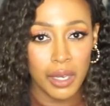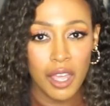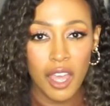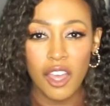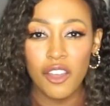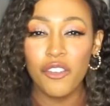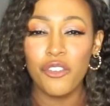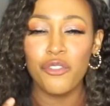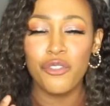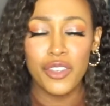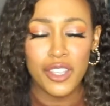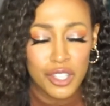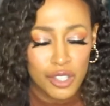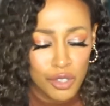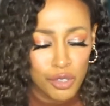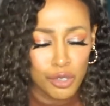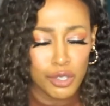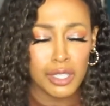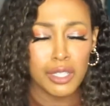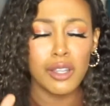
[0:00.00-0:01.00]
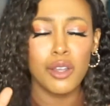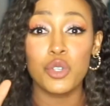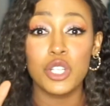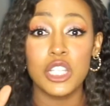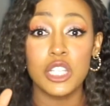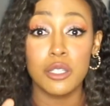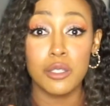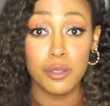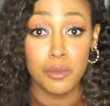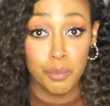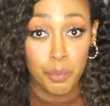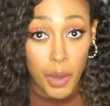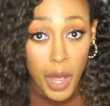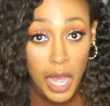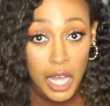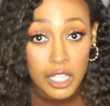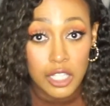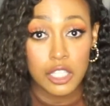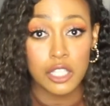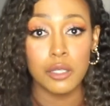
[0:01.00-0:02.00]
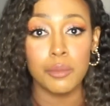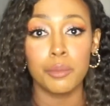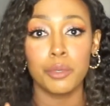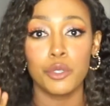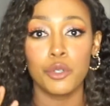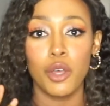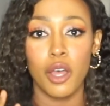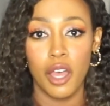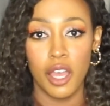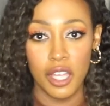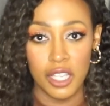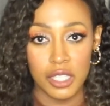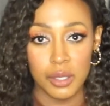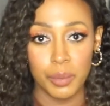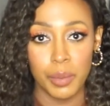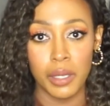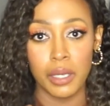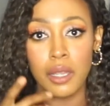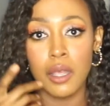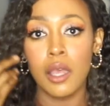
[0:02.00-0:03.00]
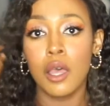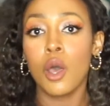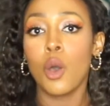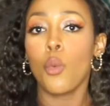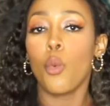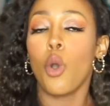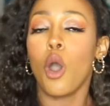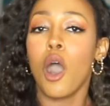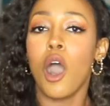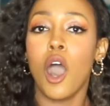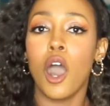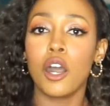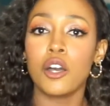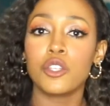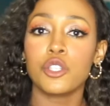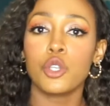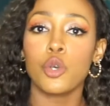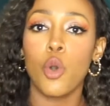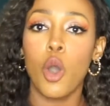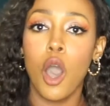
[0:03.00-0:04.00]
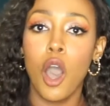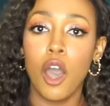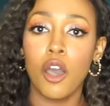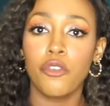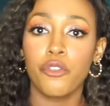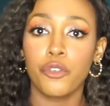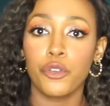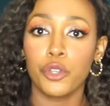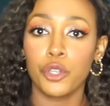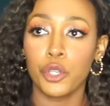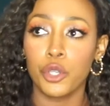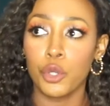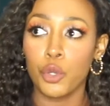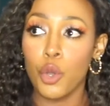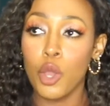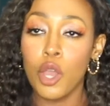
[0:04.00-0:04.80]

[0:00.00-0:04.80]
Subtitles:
a fiscal responsible husband, will also offer you